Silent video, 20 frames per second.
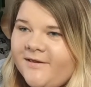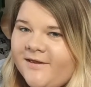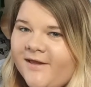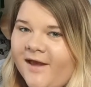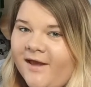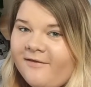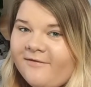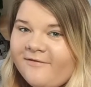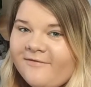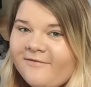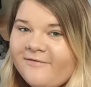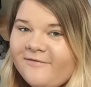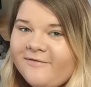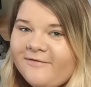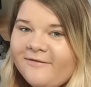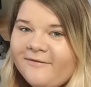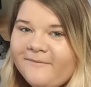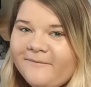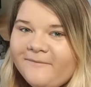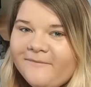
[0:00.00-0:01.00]

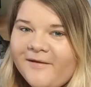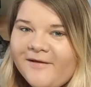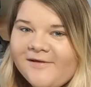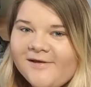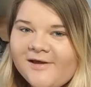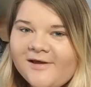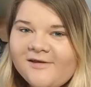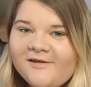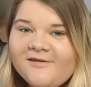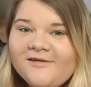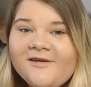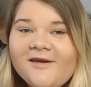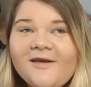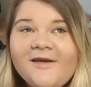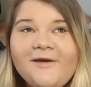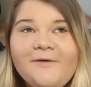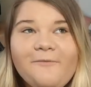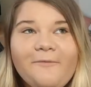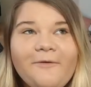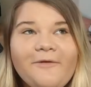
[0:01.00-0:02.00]
Yes.
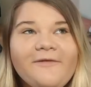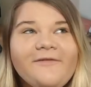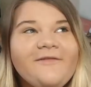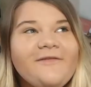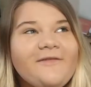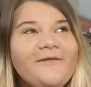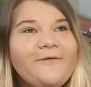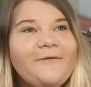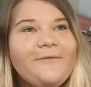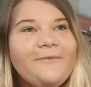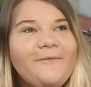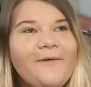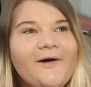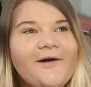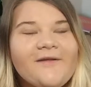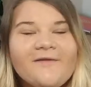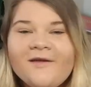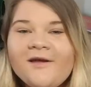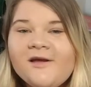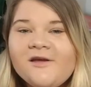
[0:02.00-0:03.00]
She was the
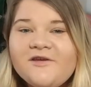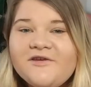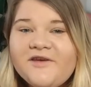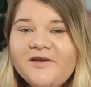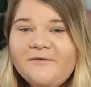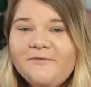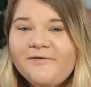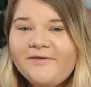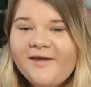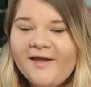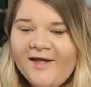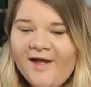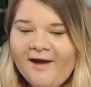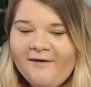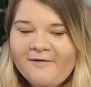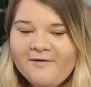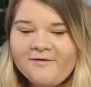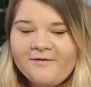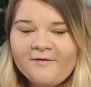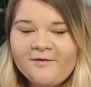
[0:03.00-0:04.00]
worst. She was the
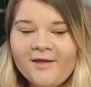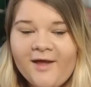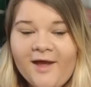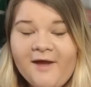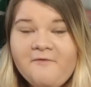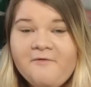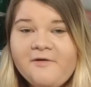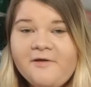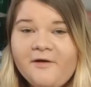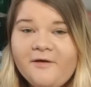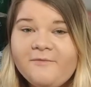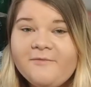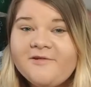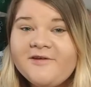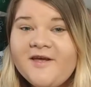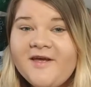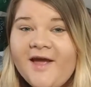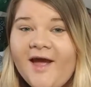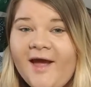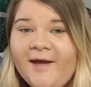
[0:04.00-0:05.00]
character that every time
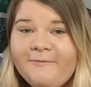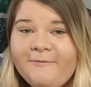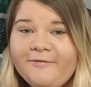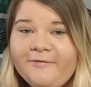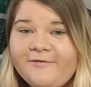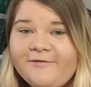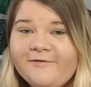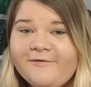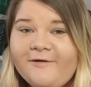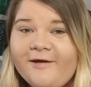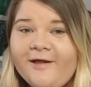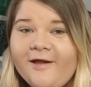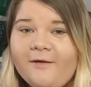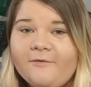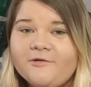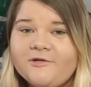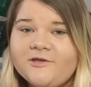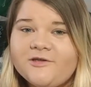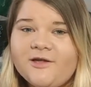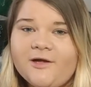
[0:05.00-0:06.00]
she came onto screen,
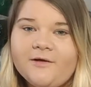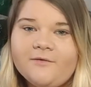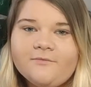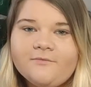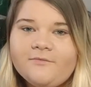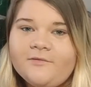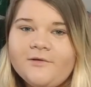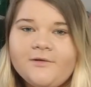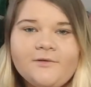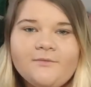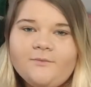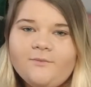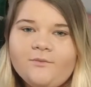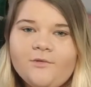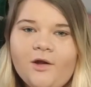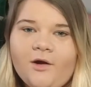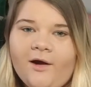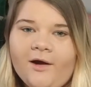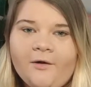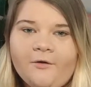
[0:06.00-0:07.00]
I was just like,
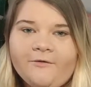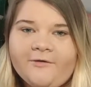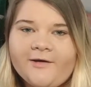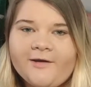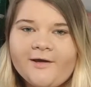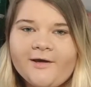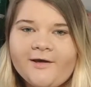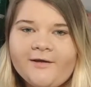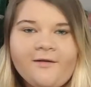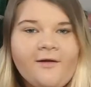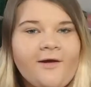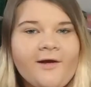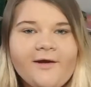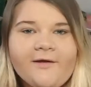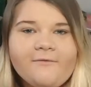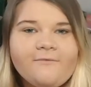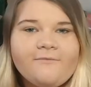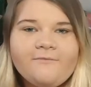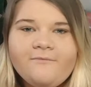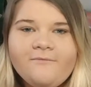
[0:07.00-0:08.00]
die already.
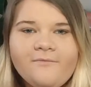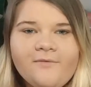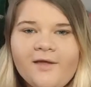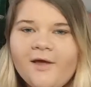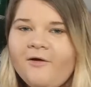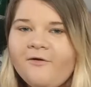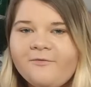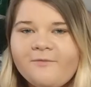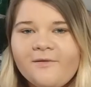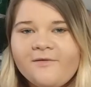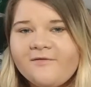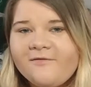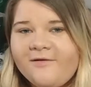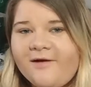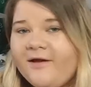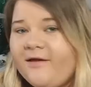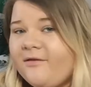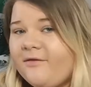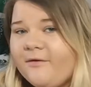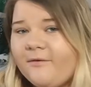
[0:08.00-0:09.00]
Like, get off my
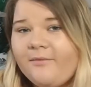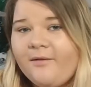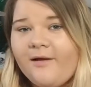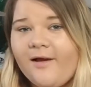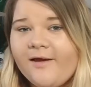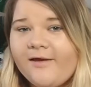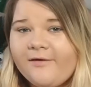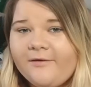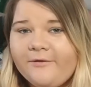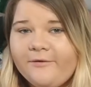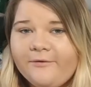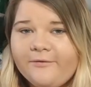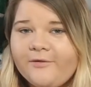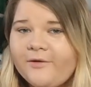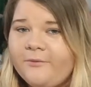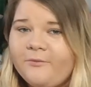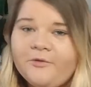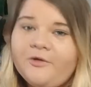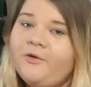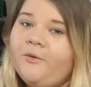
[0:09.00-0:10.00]
screen. Don't like you.
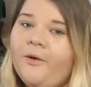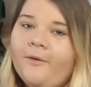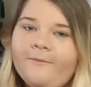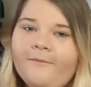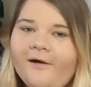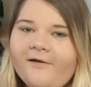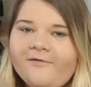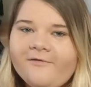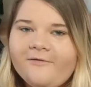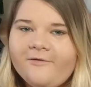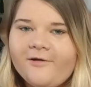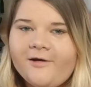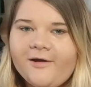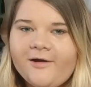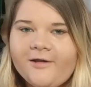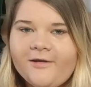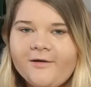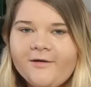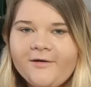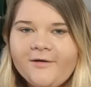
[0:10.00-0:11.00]
Don't want you on my
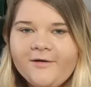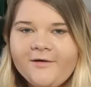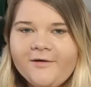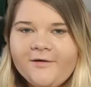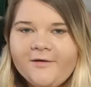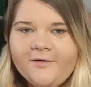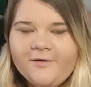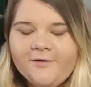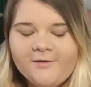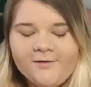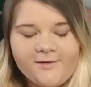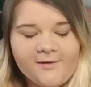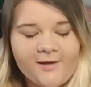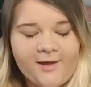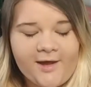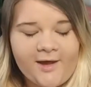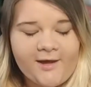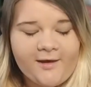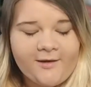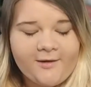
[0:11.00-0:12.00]
screen.
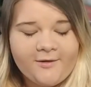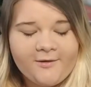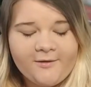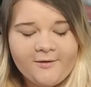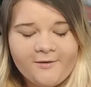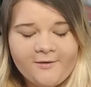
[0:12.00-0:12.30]
Yeah.